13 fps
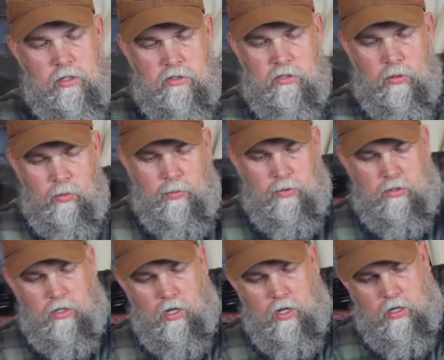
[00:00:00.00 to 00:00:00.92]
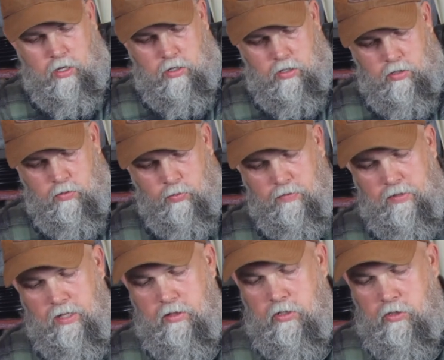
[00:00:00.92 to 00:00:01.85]
And so when we're done, we've
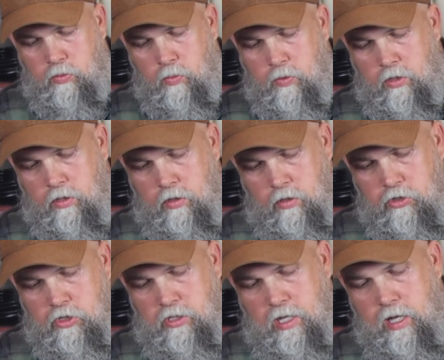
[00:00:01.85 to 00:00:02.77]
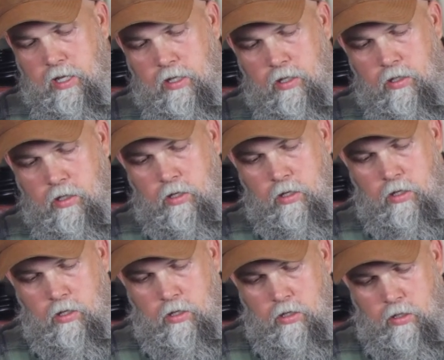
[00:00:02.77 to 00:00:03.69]
got this real shiny
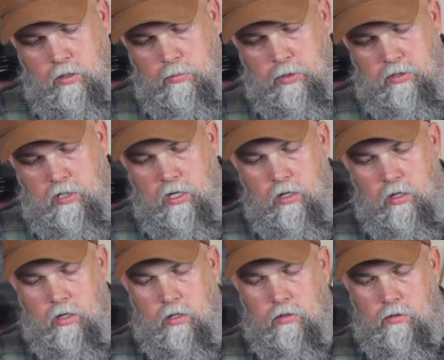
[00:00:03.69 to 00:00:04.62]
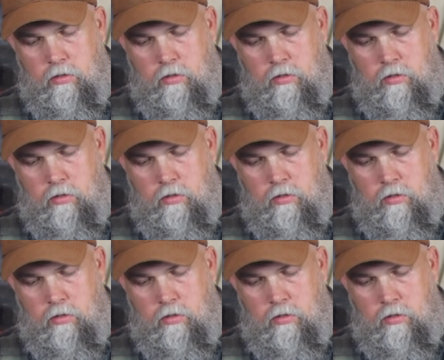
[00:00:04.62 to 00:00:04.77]
patina